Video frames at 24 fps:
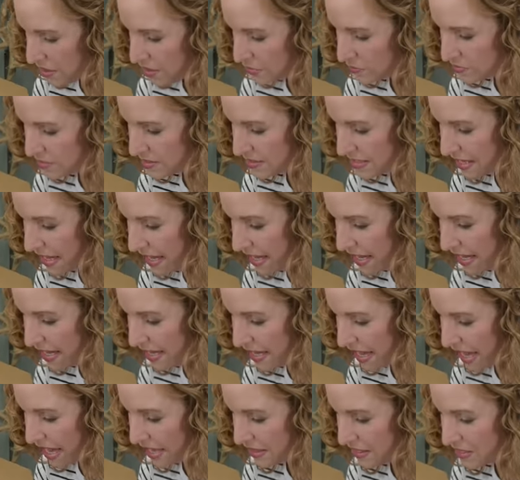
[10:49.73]
notes
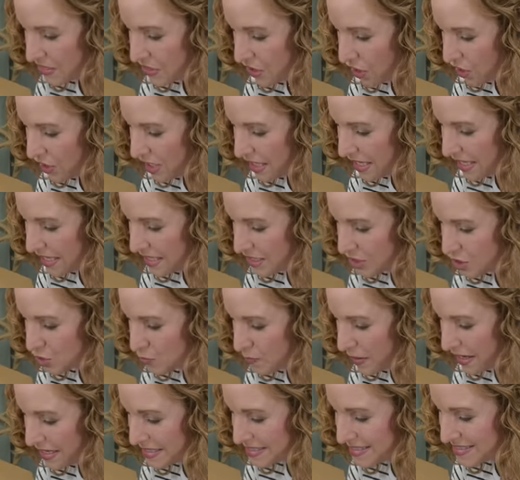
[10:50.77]
say a 30
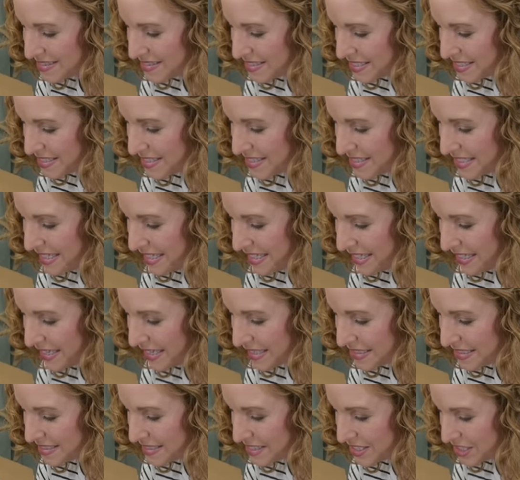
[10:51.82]
inch by 16
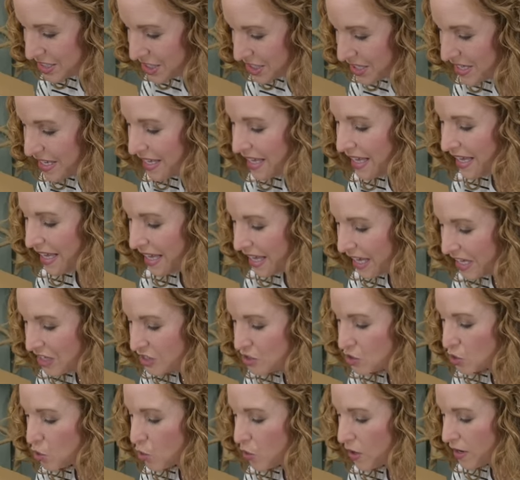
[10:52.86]
inch
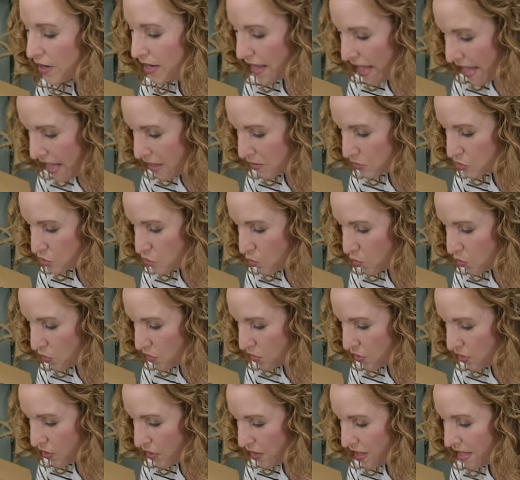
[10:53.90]
indoor
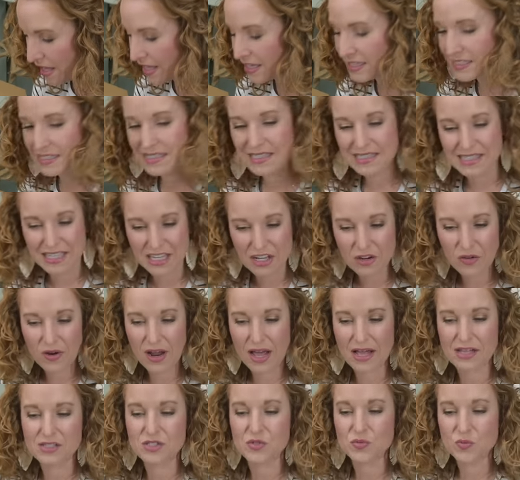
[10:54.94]
outdoor
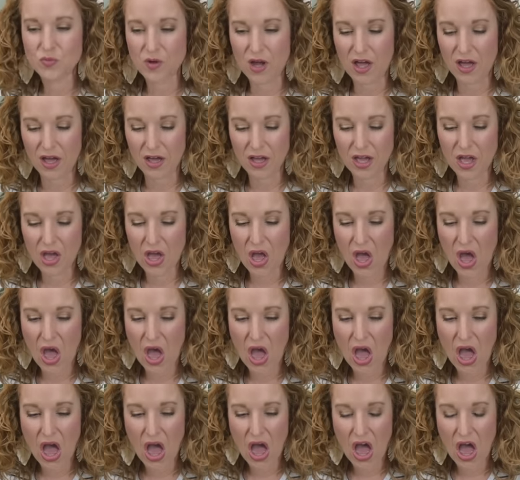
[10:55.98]
seagrass rug.
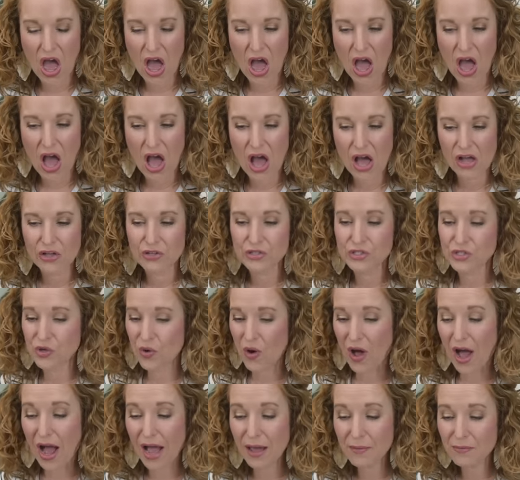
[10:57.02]

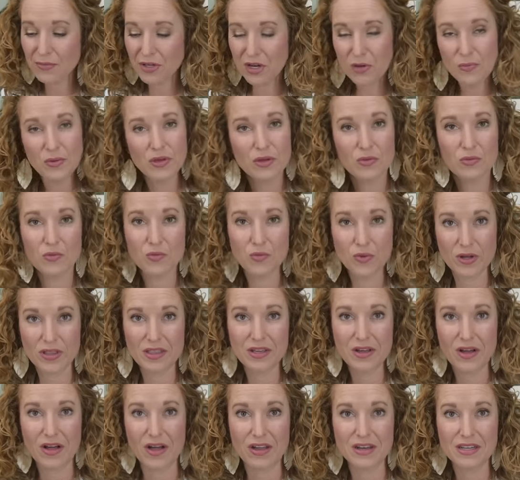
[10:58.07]
So I'm gonna be
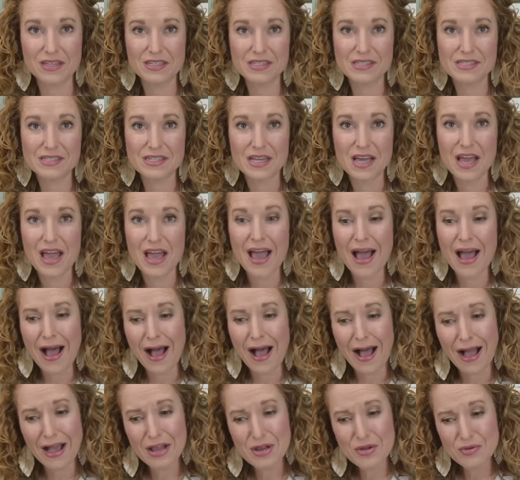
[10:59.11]
really honest.
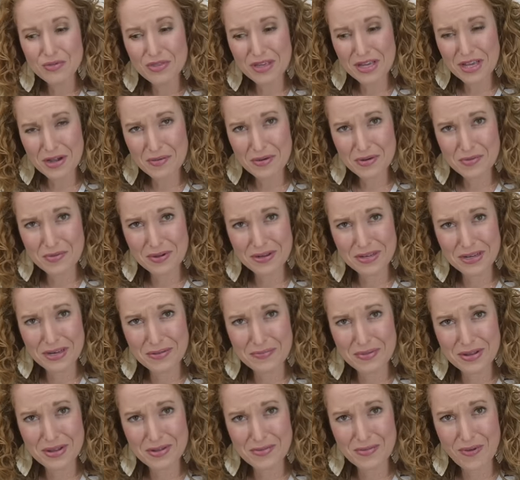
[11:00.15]
I don't think I would want
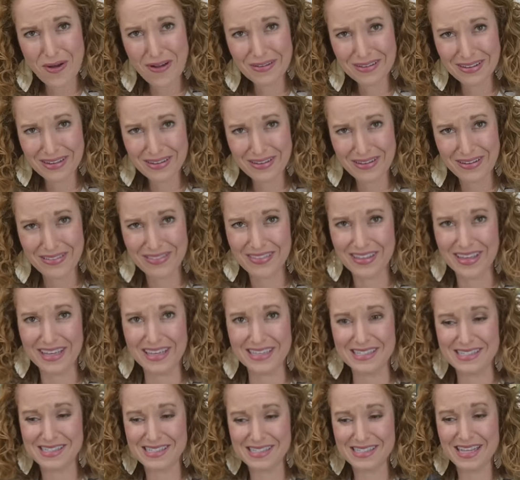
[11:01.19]
anybody walking on
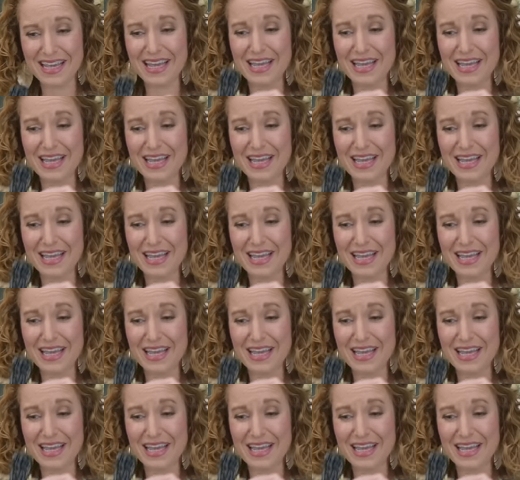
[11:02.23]
this.